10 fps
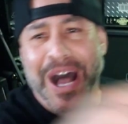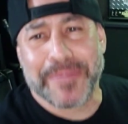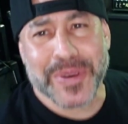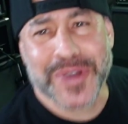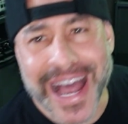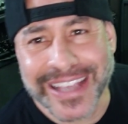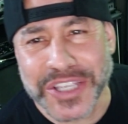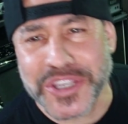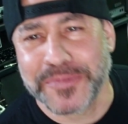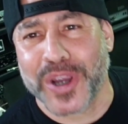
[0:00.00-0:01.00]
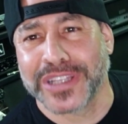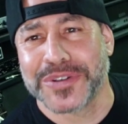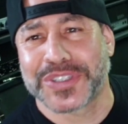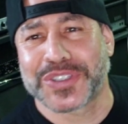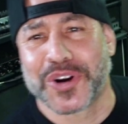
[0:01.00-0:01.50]
up, you guys? It's your boy,
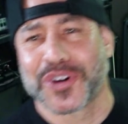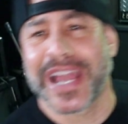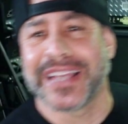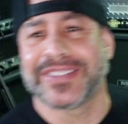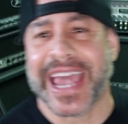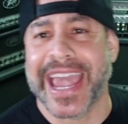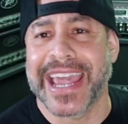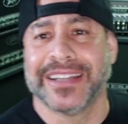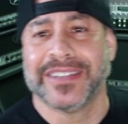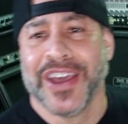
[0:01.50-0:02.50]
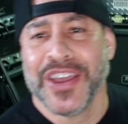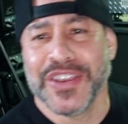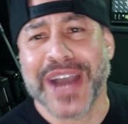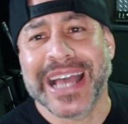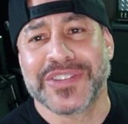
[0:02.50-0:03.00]
Louie Torres, and
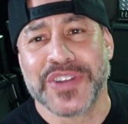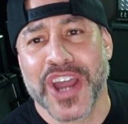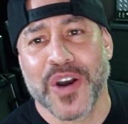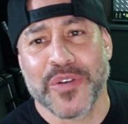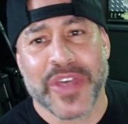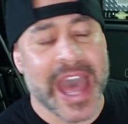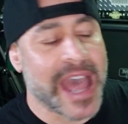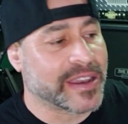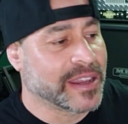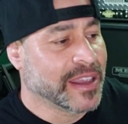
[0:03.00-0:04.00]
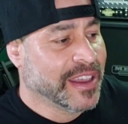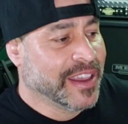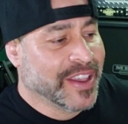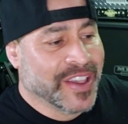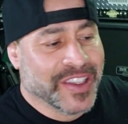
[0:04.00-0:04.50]
you guys know that,
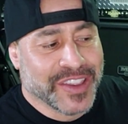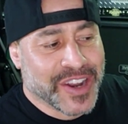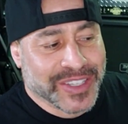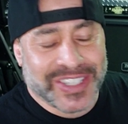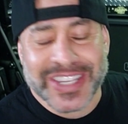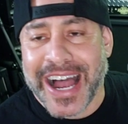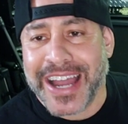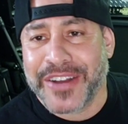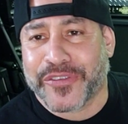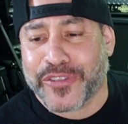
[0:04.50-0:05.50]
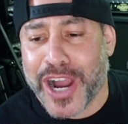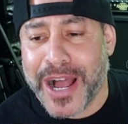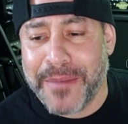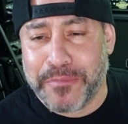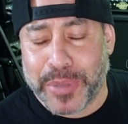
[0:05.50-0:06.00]
you know, aside
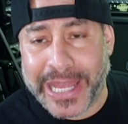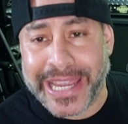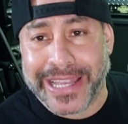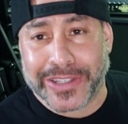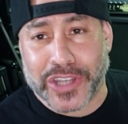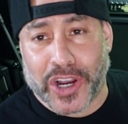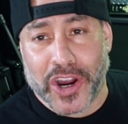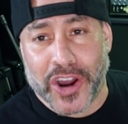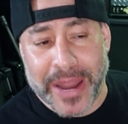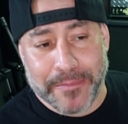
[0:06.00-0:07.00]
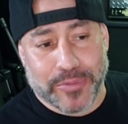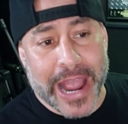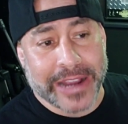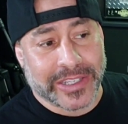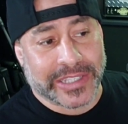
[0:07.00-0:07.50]
from playing guitar and
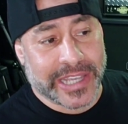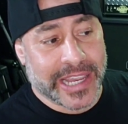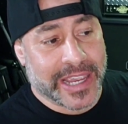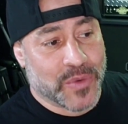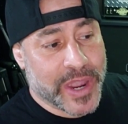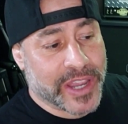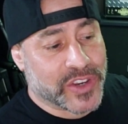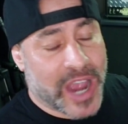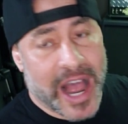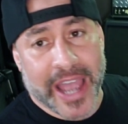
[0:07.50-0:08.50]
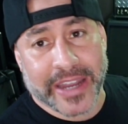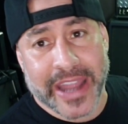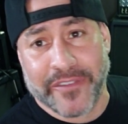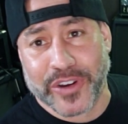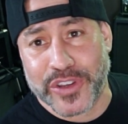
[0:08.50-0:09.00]
practicing, which I
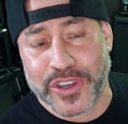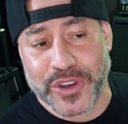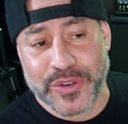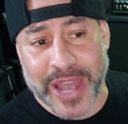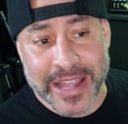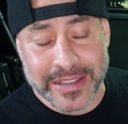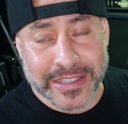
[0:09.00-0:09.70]
never do, and